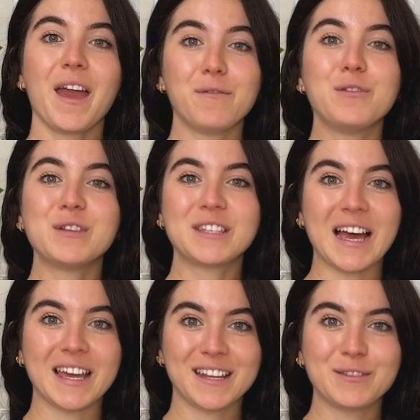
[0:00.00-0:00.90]
Have you
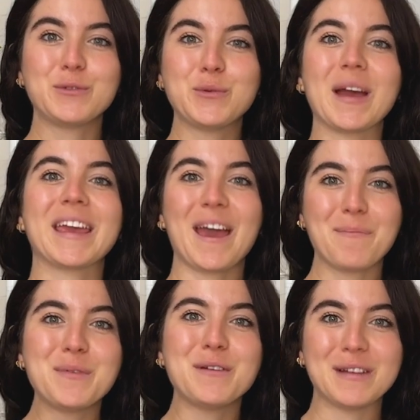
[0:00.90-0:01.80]
decided to do a
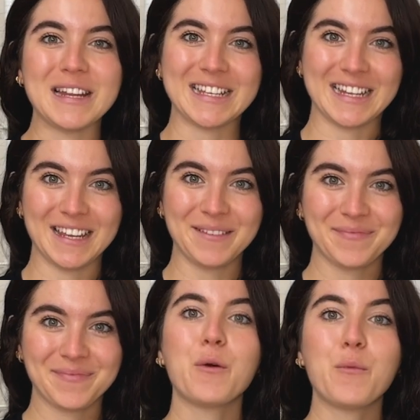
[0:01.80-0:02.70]
gap year in Italy?
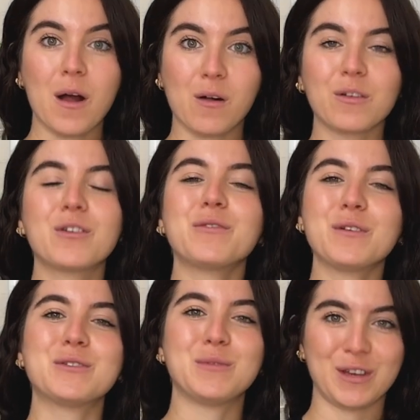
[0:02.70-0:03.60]
Well,
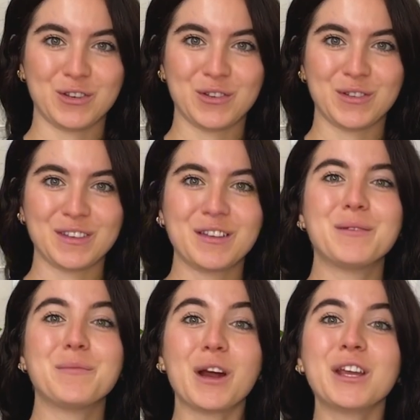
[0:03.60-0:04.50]
congratulations!
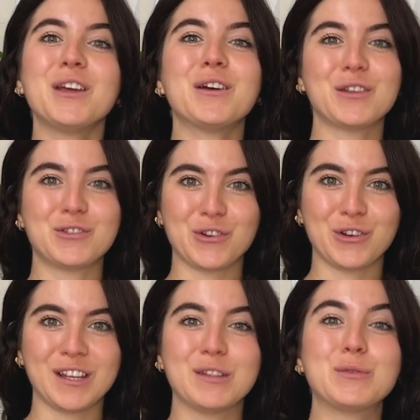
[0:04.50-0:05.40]
Embarking on a
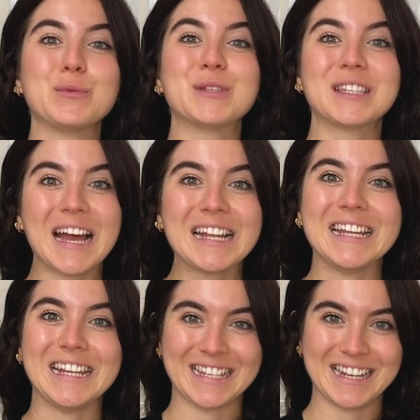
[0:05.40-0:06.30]
journey to study
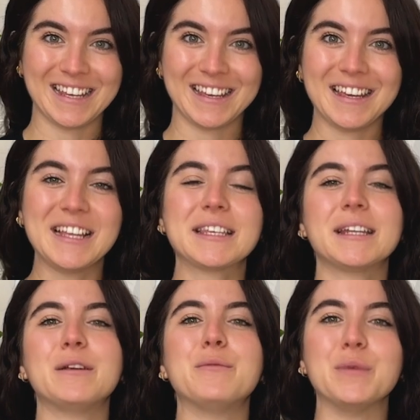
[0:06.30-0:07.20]
in Italy, it's an
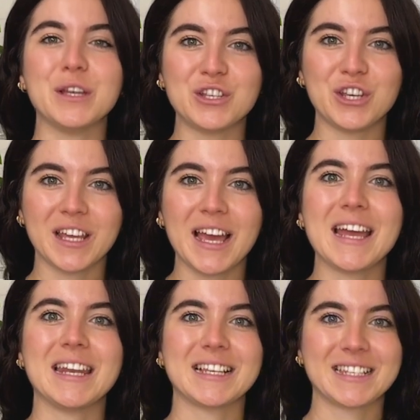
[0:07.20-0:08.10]
enriching
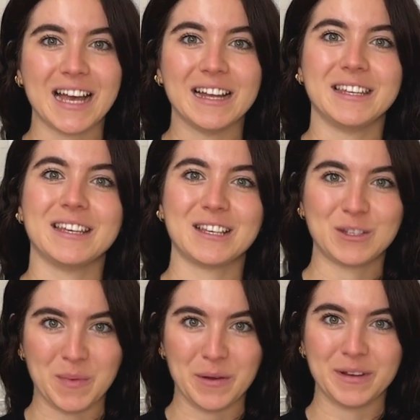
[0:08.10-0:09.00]
and exciting
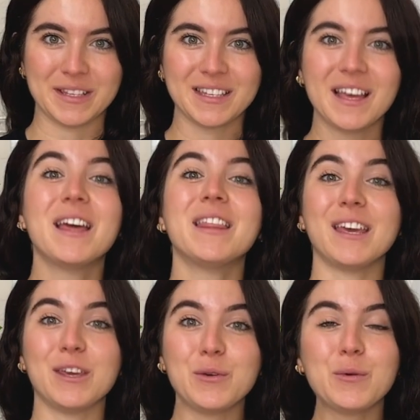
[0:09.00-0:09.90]
experience
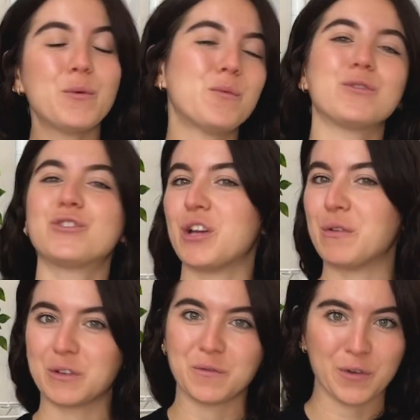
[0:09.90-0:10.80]
that you will
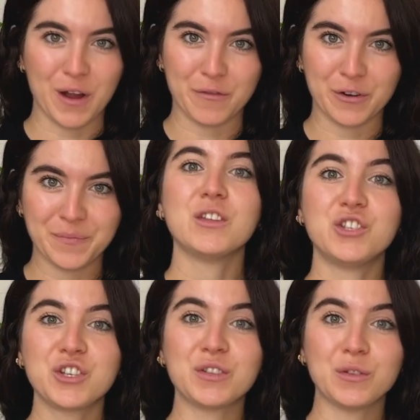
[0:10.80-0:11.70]
cherish forever.
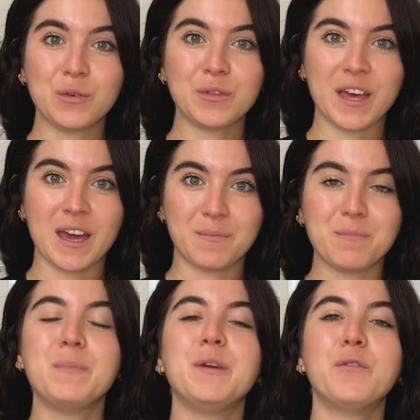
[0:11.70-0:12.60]
Just know that
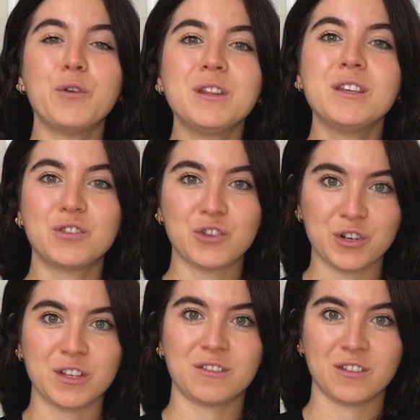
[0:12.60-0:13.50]
before this
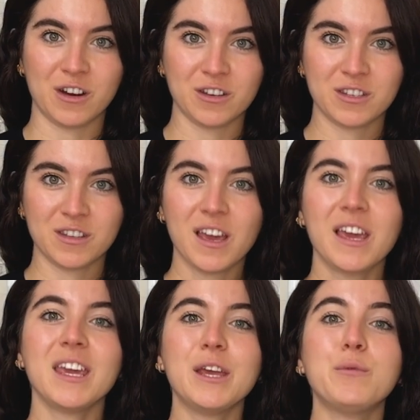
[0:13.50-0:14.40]
journey starts,
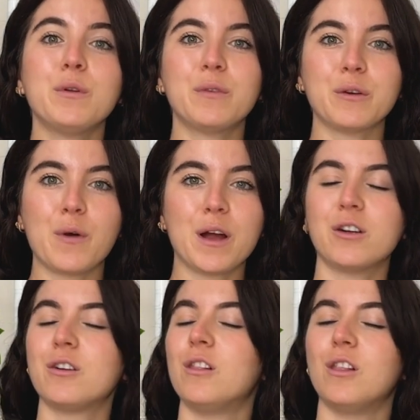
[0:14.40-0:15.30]
it will
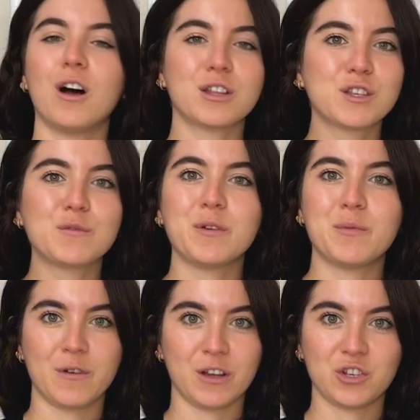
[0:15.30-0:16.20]
require lots of
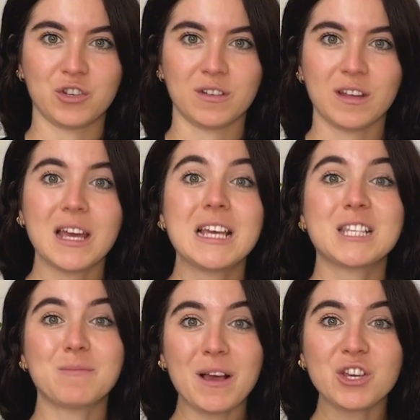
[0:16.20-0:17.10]
preparation,
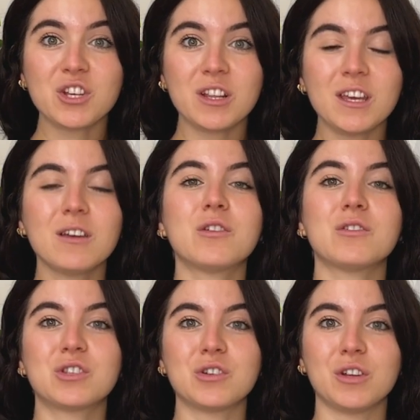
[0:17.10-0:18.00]
especially
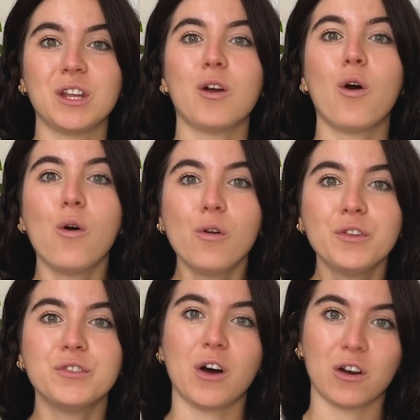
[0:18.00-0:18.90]
concerning all
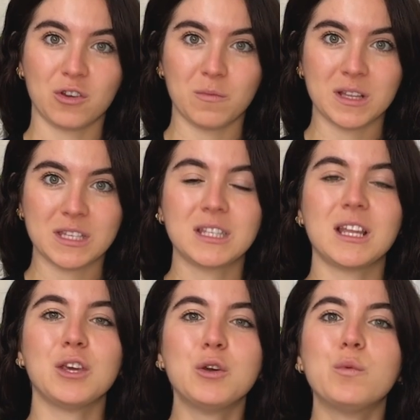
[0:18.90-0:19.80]
the documents
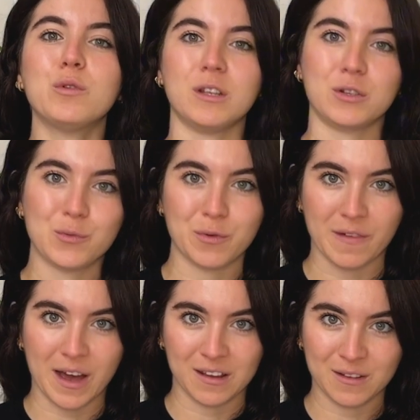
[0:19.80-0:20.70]
that you will need to
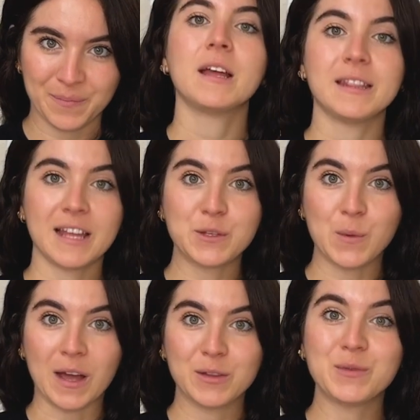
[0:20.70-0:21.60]
provide. That's
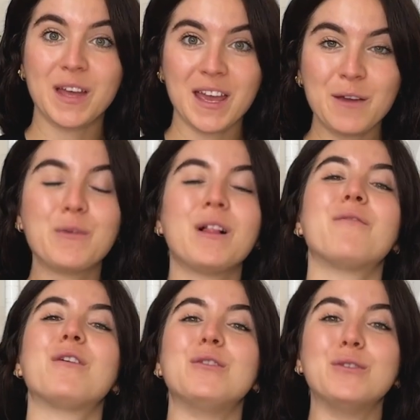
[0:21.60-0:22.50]
why today we'll have
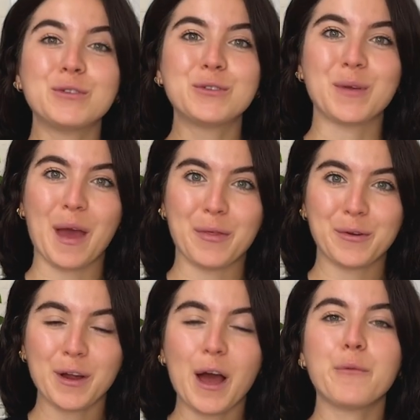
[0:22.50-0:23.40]
a look
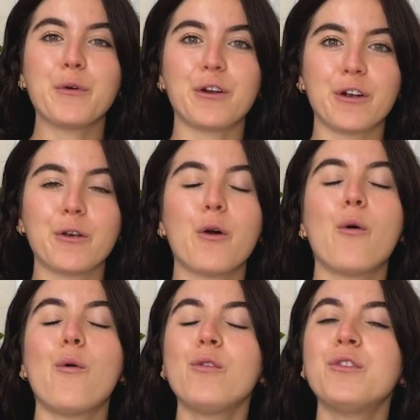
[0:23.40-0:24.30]
together at what are
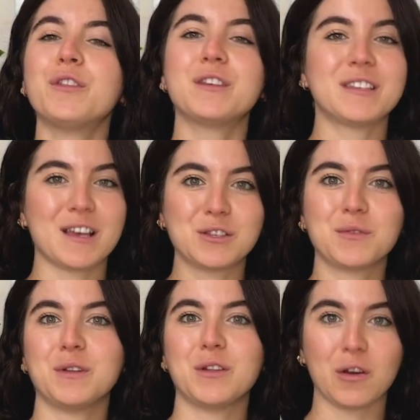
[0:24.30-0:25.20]
all the
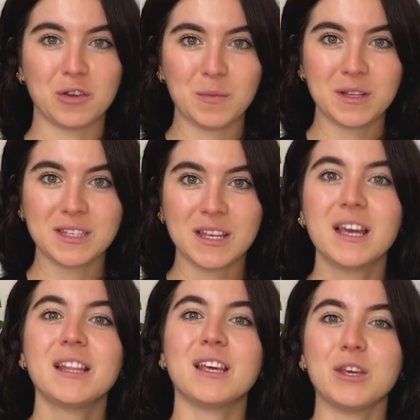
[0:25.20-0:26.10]
necessary documents
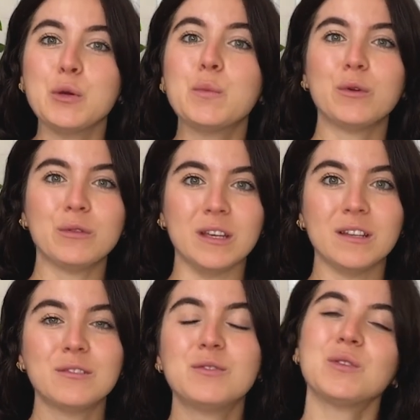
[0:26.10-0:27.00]
that you will need
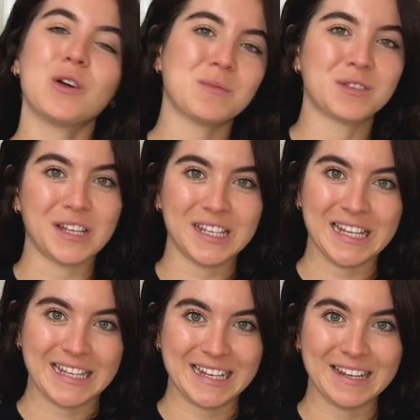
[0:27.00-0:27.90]
to come study in
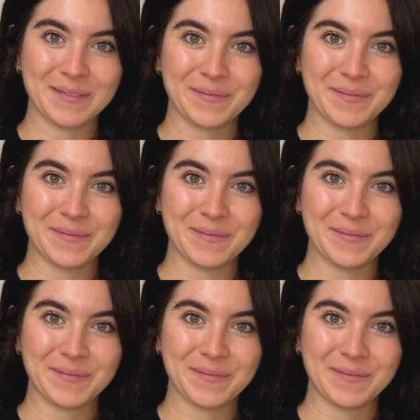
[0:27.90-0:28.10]
Italy.